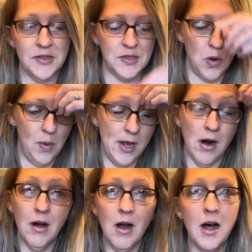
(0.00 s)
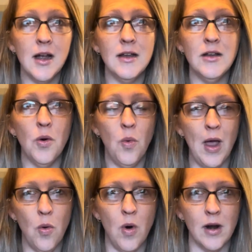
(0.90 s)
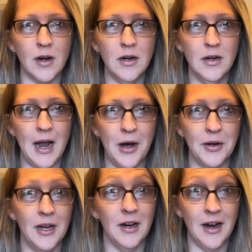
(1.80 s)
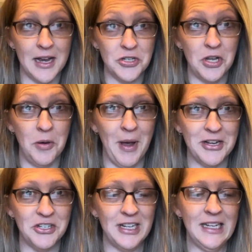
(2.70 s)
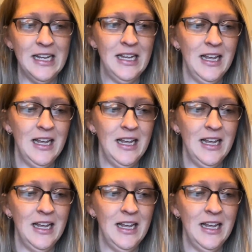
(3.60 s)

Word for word: So we are on well water out here, as you can imagine.